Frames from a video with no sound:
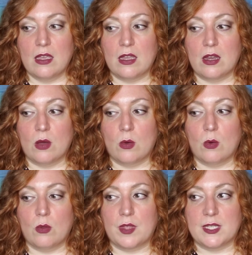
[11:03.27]

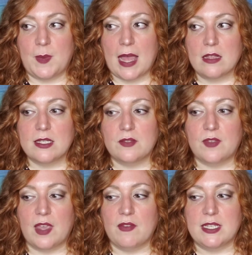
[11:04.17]
This balance of
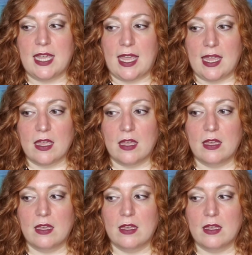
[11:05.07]
give and take,
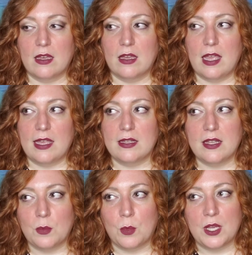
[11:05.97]

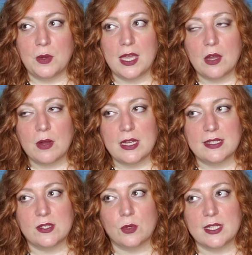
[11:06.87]
when you hear it, it
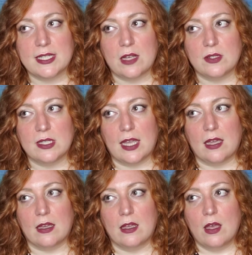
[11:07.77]
sort of sounds
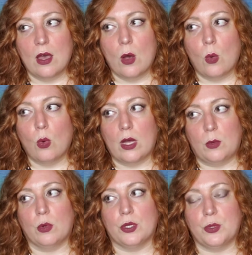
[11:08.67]
like, what,
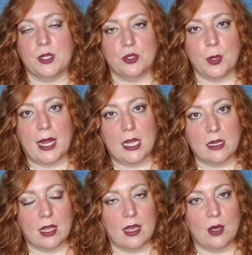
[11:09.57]
we're doing
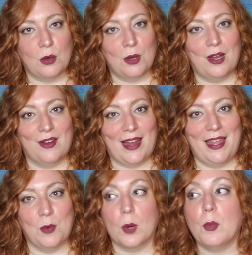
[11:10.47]
trading now,
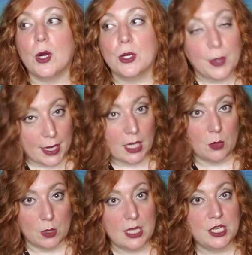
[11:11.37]
right? We're bartering
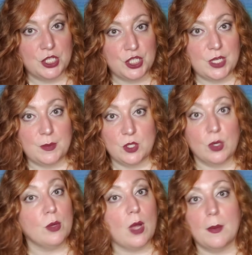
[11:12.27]
in relationship.
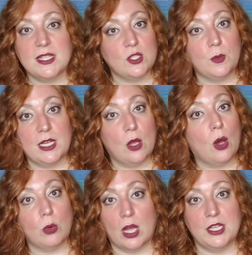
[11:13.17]
Tony Robbins told me
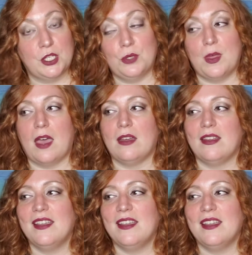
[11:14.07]
no, not to do that.